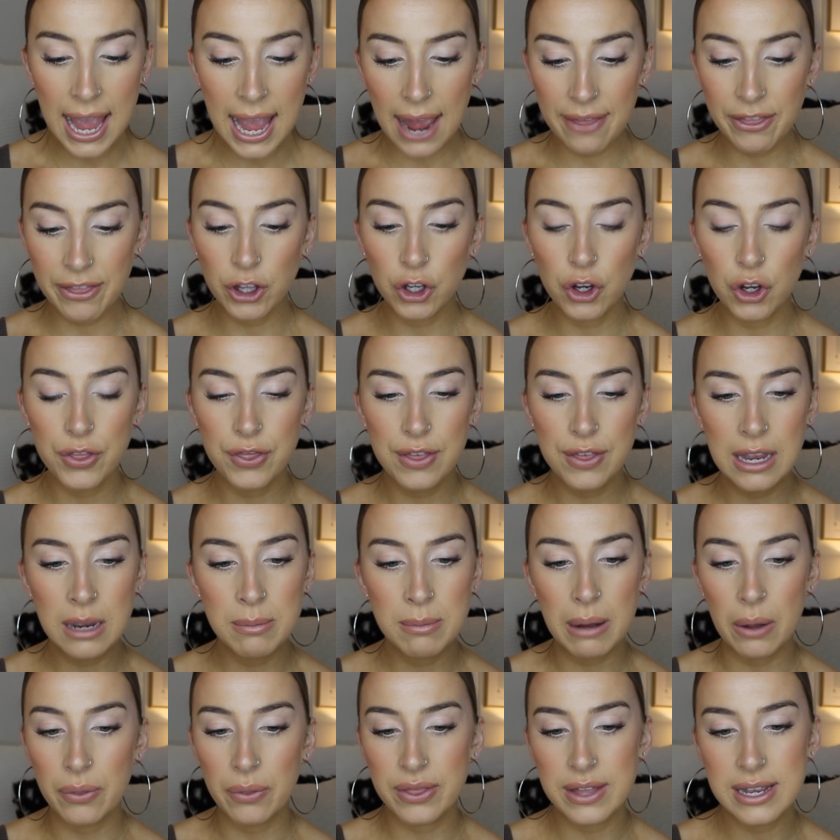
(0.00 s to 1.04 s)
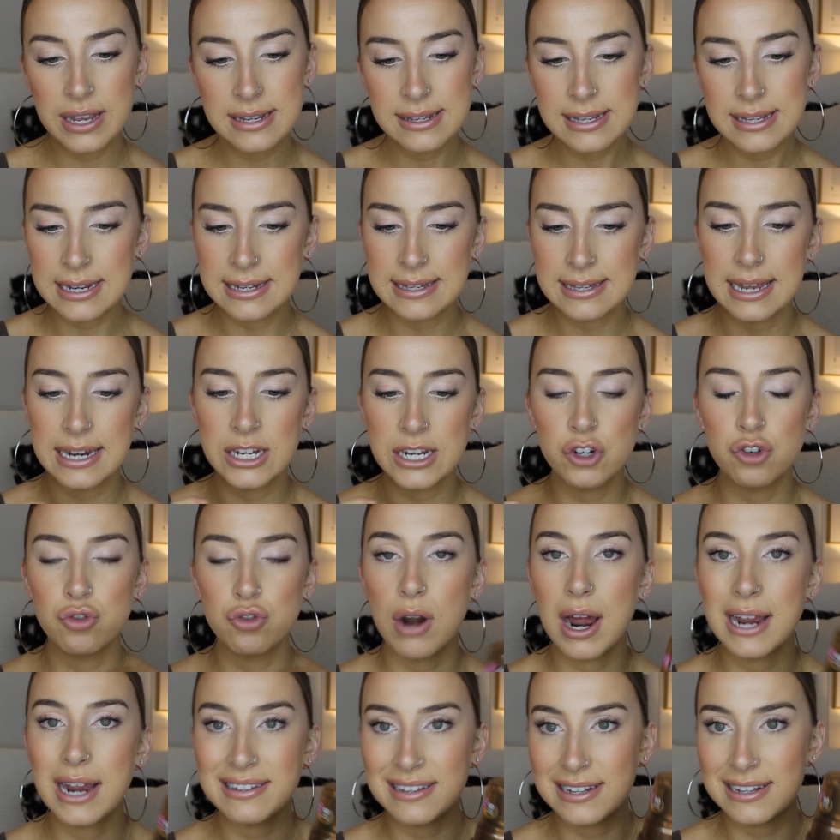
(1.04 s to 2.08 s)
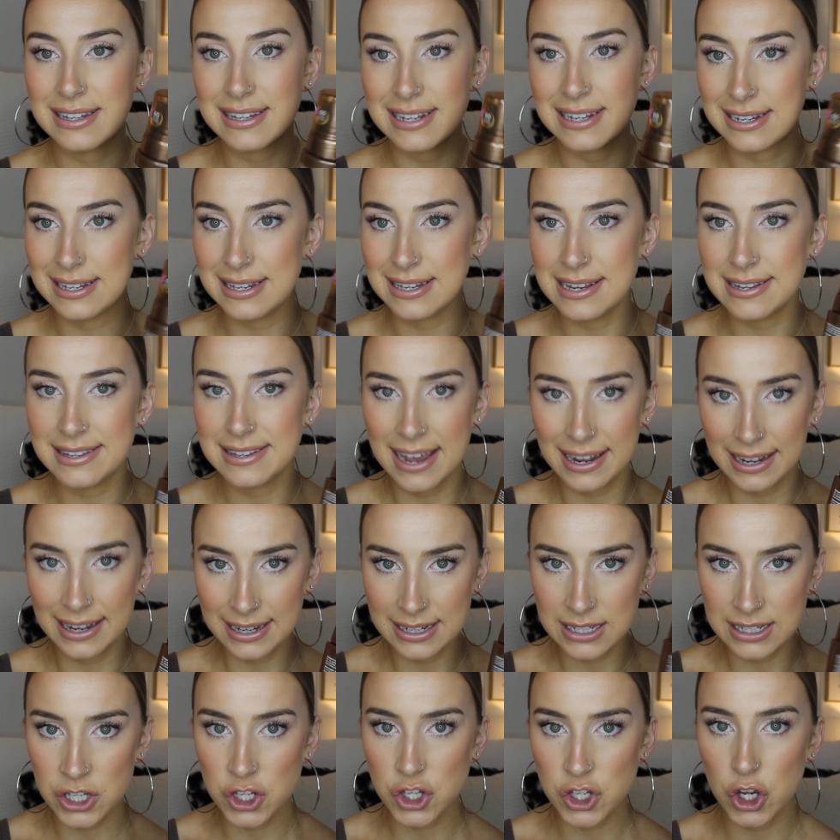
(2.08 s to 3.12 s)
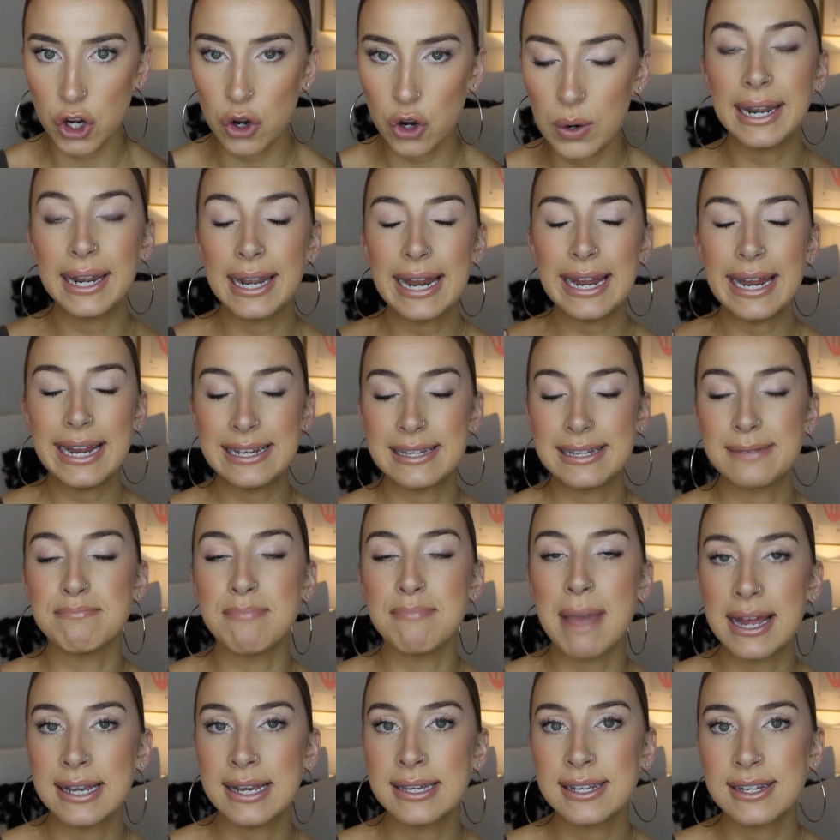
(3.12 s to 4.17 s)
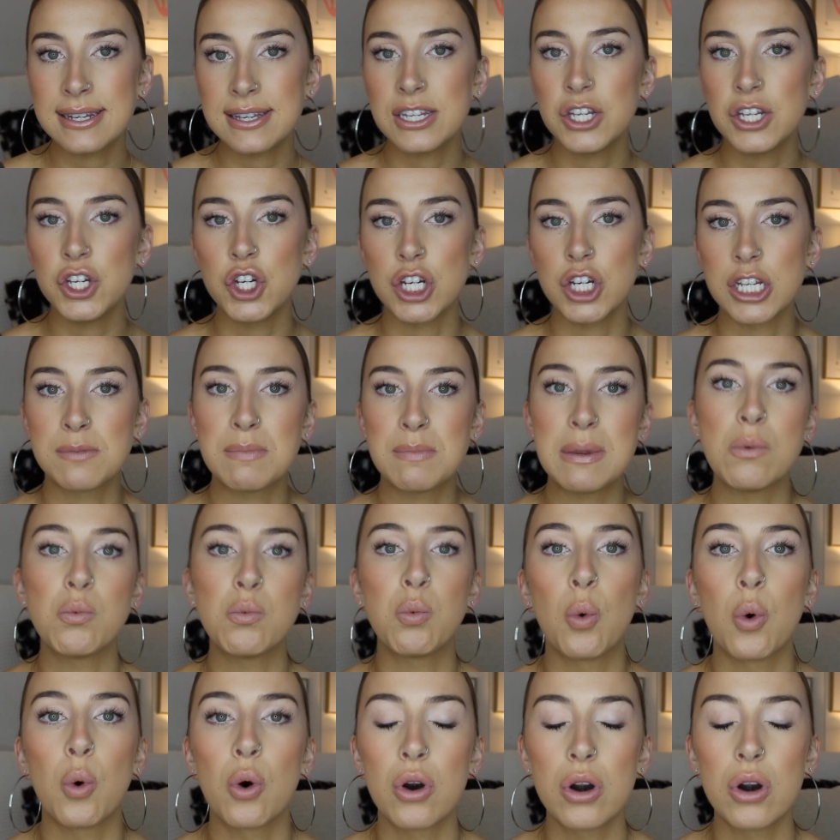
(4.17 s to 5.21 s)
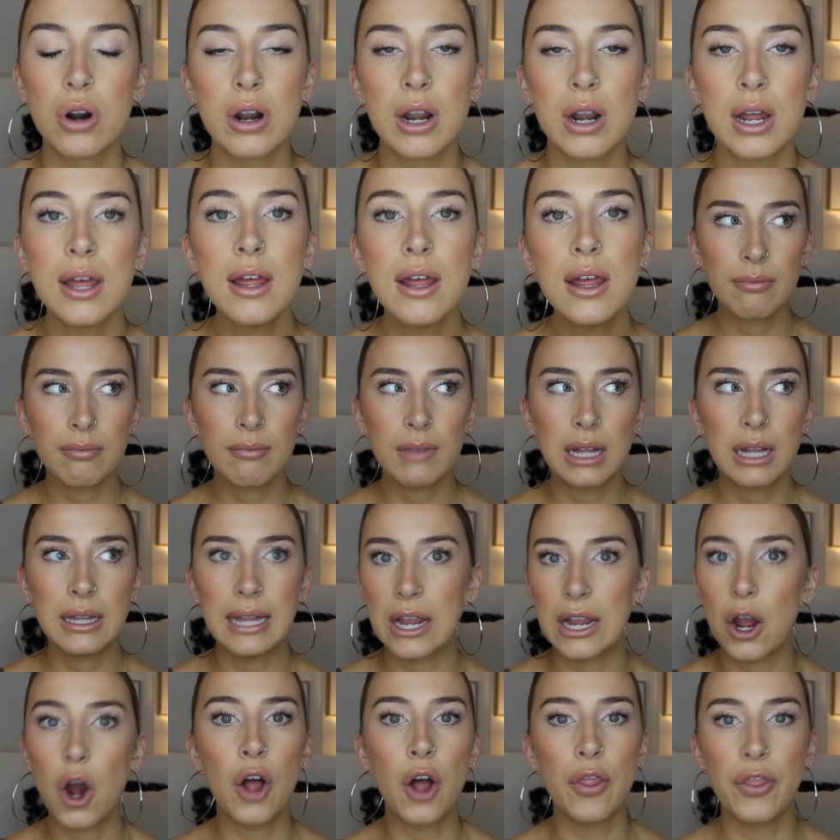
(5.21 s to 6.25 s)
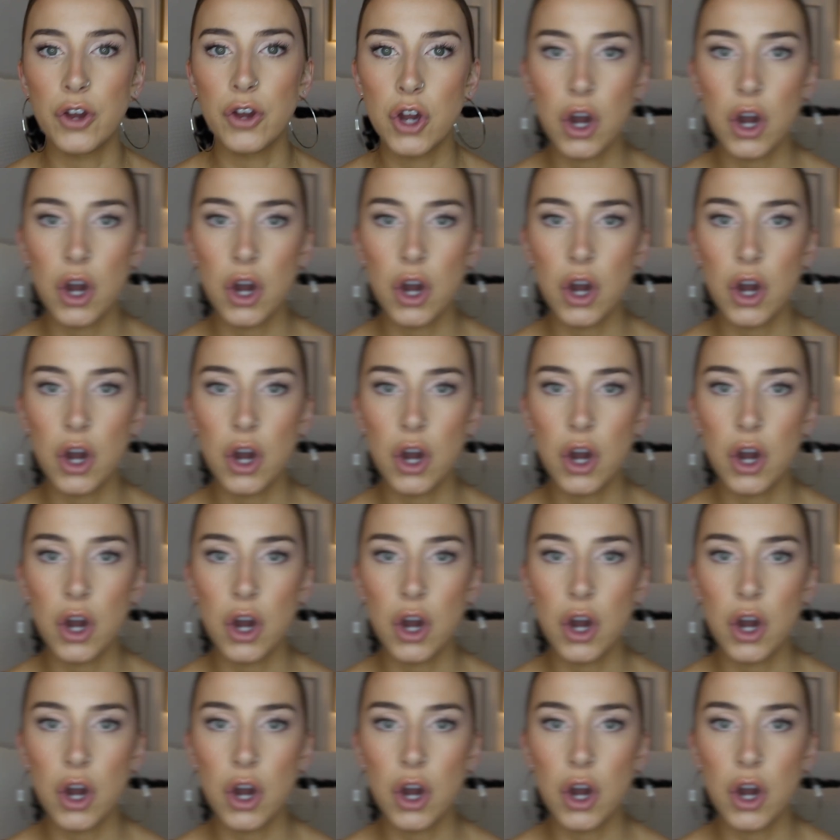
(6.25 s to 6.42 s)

And the good thing about this is that it dries in 60 seconds. So it is meant to just be worn like on the